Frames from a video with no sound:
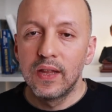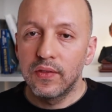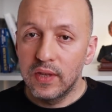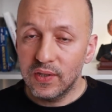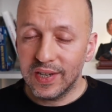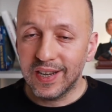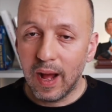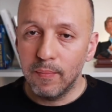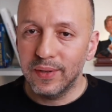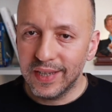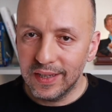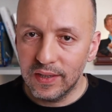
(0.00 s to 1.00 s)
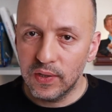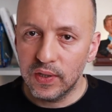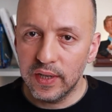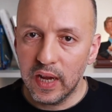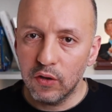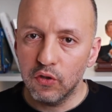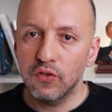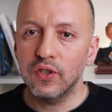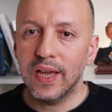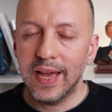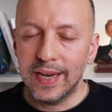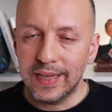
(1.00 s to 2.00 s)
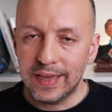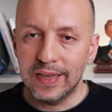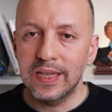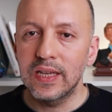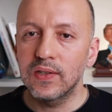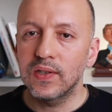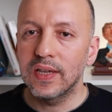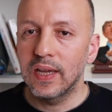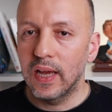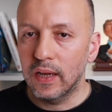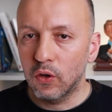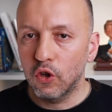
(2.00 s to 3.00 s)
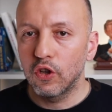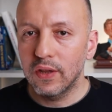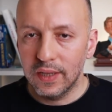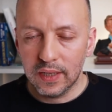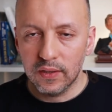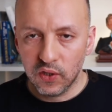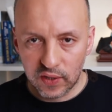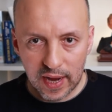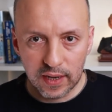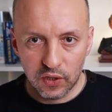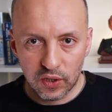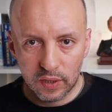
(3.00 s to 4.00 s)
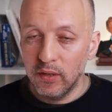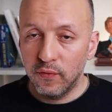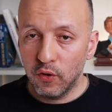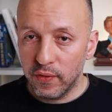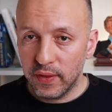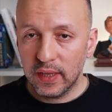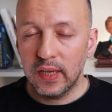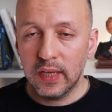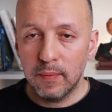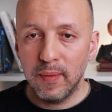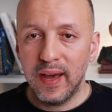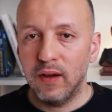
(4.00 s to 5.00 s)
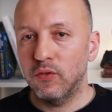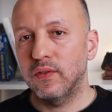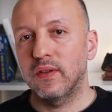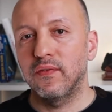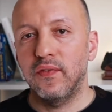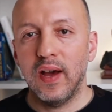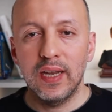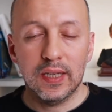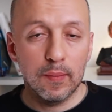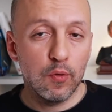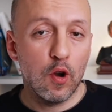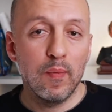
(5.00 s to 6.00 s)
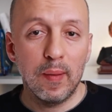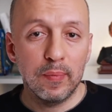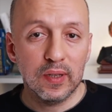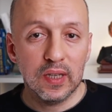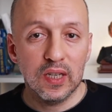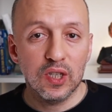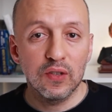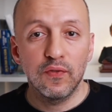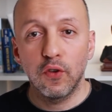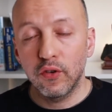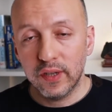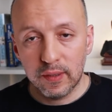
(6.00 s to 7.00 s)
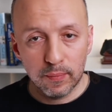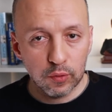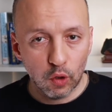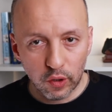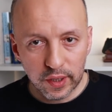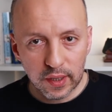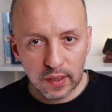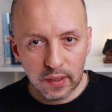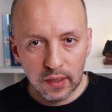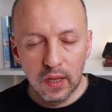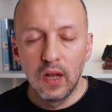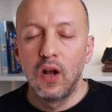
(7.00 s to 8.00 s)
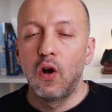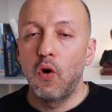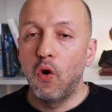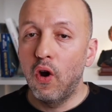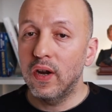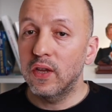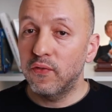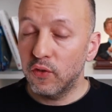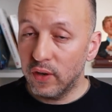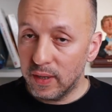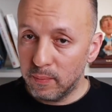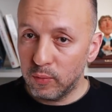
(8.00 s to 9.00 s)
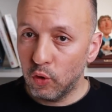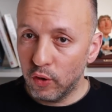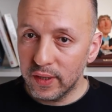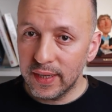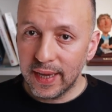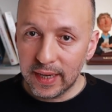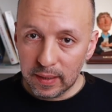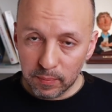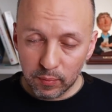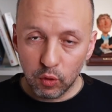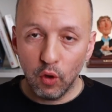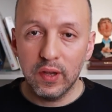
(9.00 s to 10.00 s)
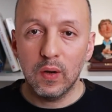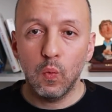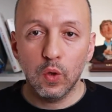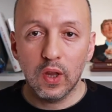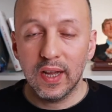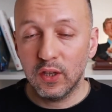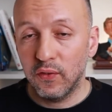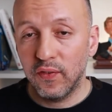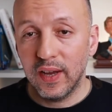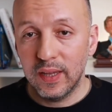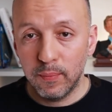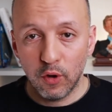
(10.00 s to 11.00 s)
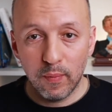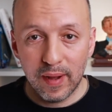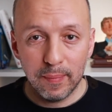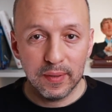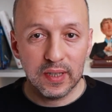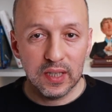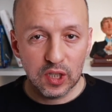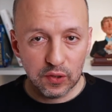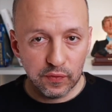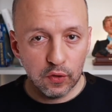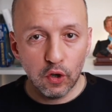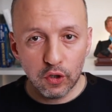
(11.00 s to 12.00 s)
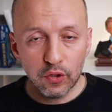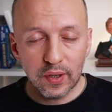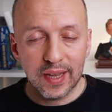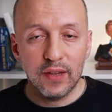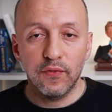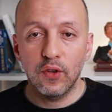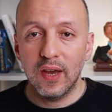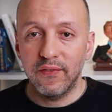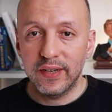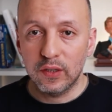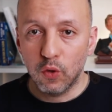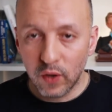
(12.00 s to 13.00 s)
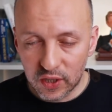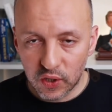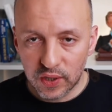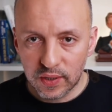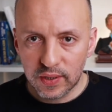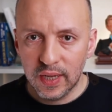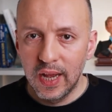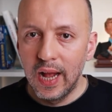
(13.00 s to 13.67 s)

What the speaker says: These are complicated scenarios and it needs a good legal strategy. If you're thinking about filing a PERM application for your employee, or if you're an employee and an employer would like to file a PERM application for you, and if you have any questions,